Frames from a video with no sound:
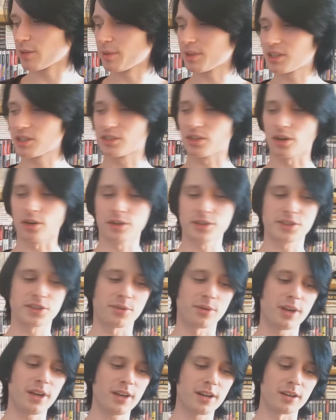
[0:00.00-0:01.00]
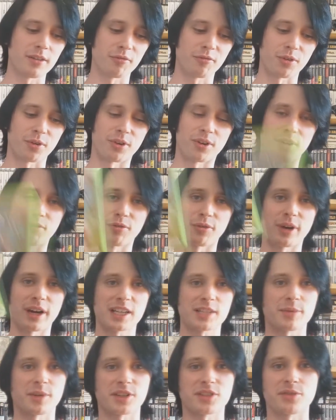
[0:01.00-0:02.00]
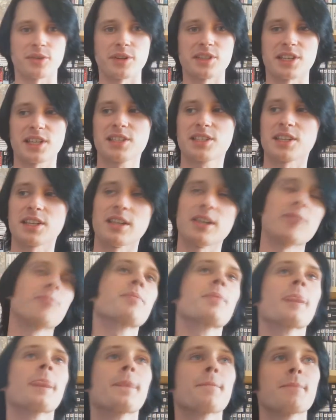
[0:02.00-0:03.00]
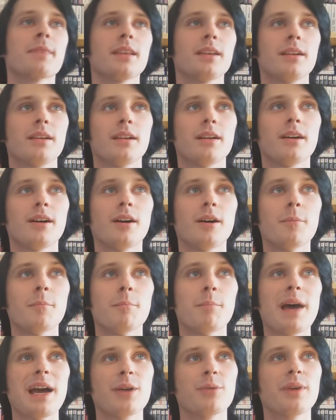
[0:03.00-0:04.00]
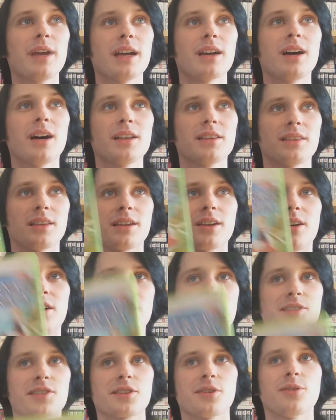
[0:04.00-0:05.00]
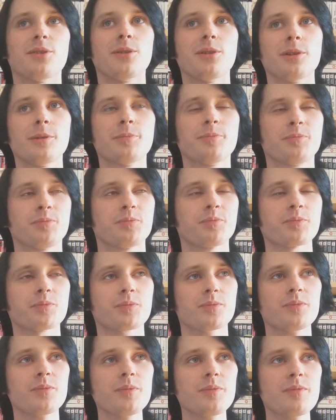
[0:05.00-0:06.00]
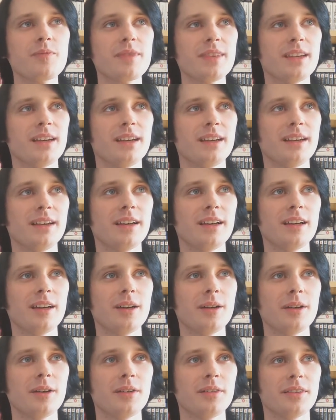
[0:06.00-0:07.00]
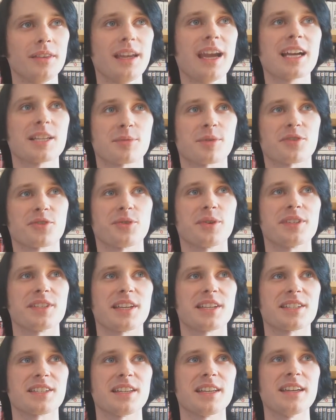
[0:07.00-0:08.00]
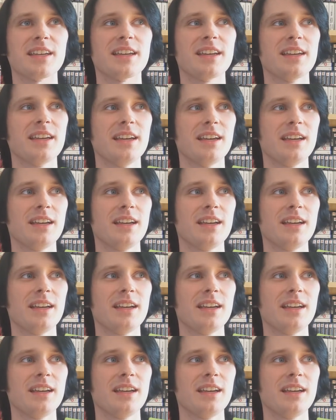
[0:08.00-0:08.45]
about Eternal Sonata for Xbox 360. Back when I got the console, the Xbox 360,